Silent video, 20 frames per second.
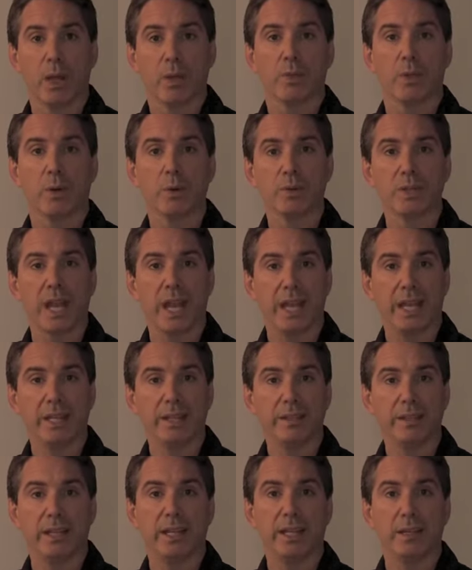Those
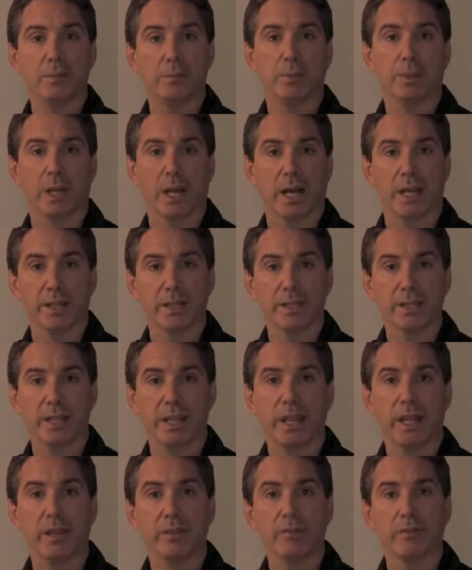18 plus
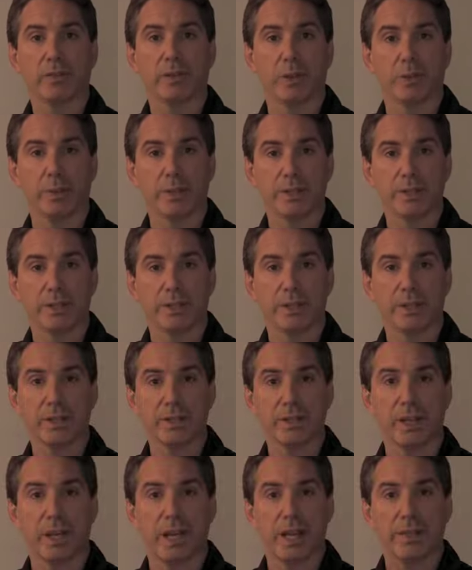
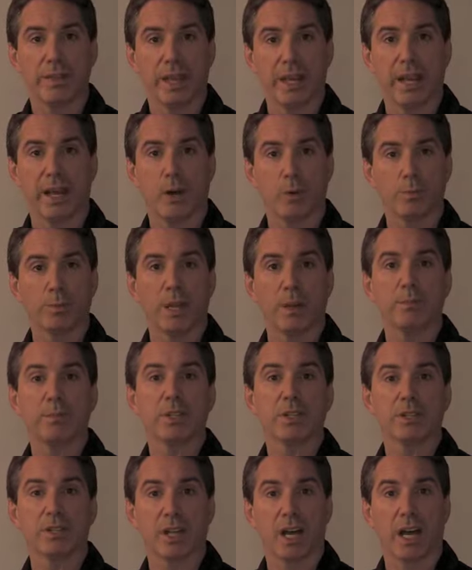influences that help them
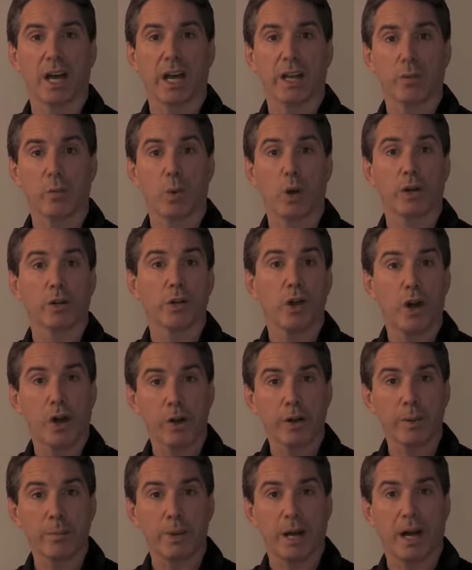decide what
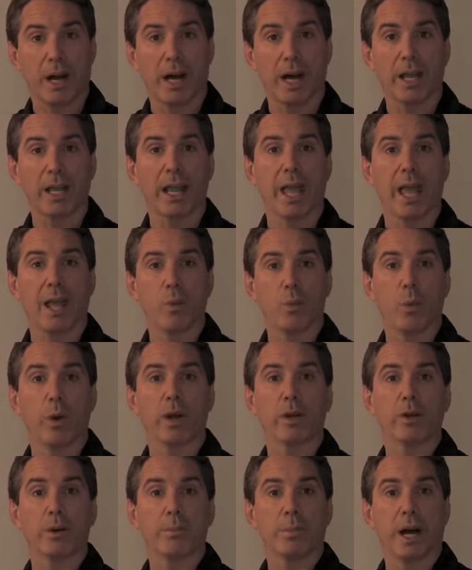car to buy and
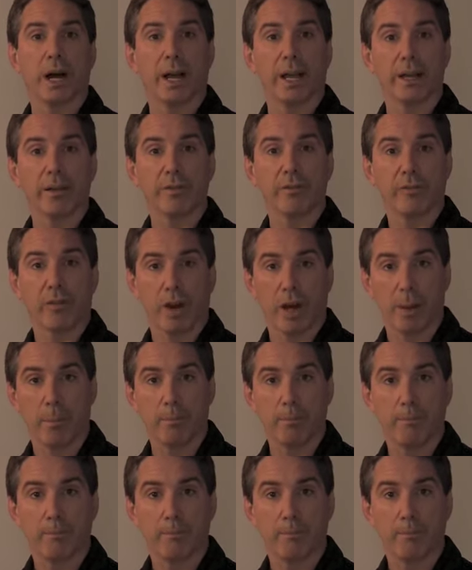where to buy it from.